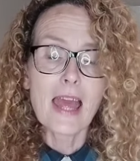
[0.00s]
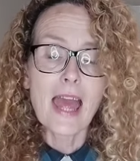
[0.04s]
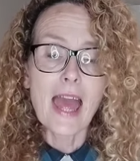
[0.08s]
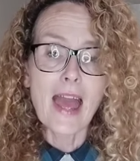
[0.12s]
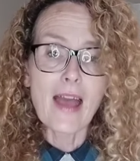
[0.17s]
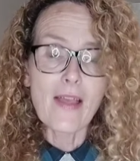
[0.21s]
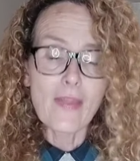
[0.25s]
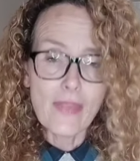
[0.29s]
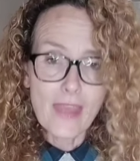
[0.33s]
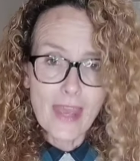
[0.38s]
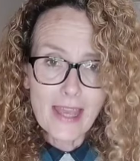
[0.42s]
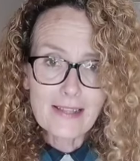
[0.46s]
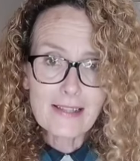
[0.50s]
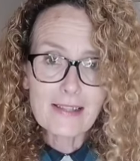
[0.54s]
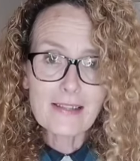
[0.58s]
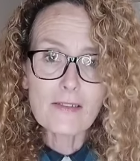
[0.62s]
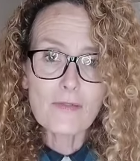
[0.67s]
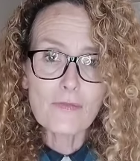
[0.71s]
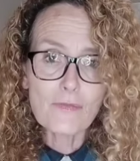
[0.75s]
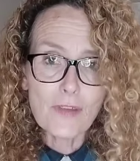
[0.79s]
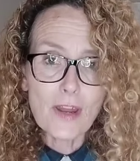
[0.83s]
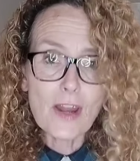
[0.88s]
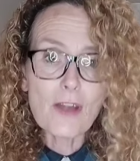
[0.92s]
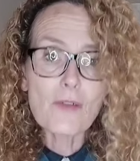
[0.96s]
And that's a
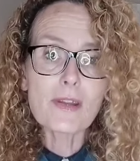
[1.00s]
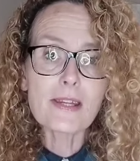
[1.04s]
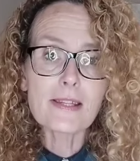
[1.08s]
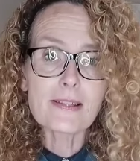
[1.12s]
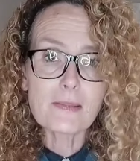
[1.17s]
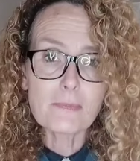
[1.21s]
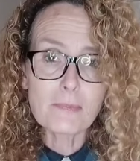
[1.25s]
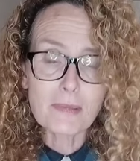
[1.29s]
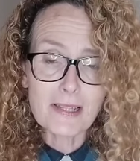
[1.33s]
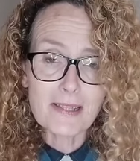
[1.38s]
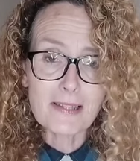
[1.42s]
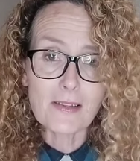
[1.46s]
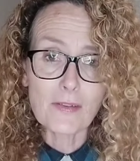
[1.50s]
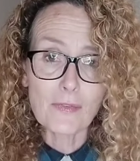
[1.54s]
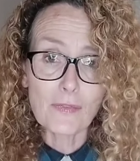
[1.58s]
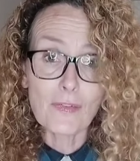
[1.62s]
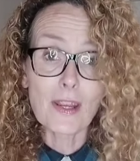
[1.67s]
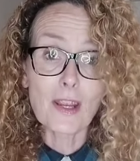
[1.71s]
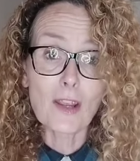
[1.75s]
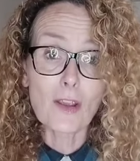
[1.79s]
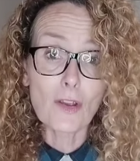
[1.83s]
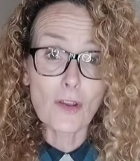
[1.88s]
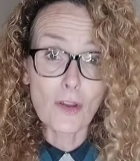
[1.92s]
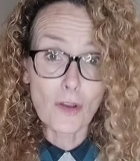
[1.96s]
very
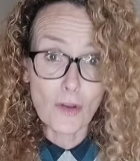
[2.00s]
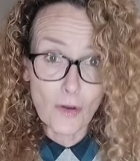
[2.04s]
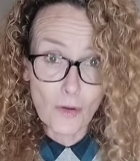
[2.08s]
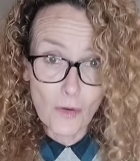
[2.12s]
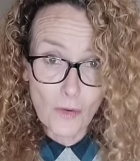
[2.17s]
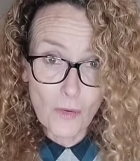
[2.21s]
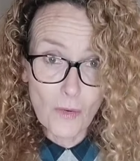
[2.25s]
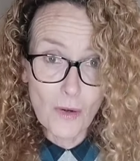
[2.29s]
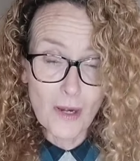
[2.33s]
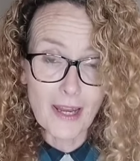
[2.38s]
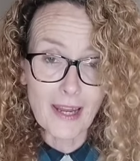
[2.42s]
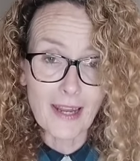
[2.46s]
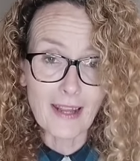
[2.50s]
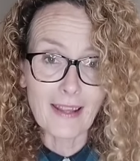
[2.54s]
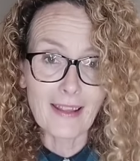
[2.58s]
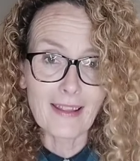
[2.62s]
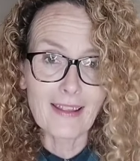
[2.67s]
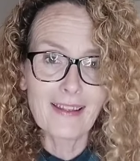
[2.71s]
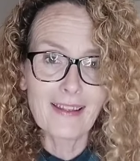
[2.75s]
specific calling.